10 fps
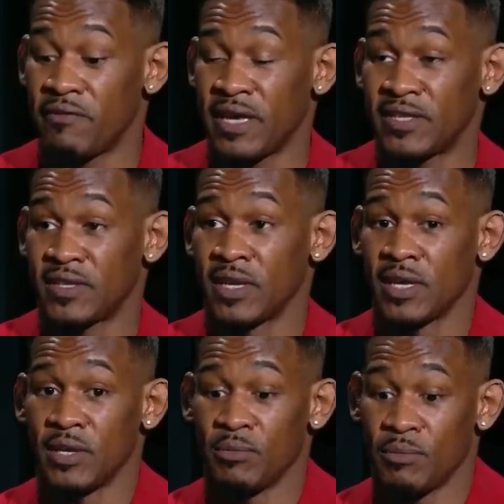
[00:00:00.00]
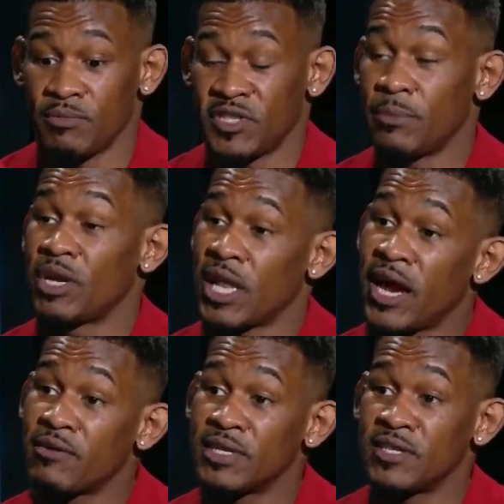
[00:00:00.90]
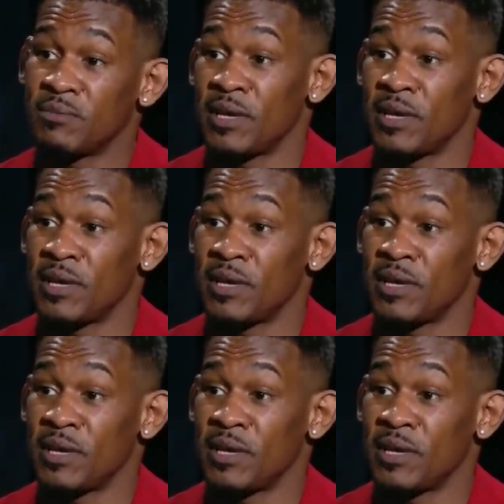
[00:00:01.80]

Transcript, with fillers: faced similarities,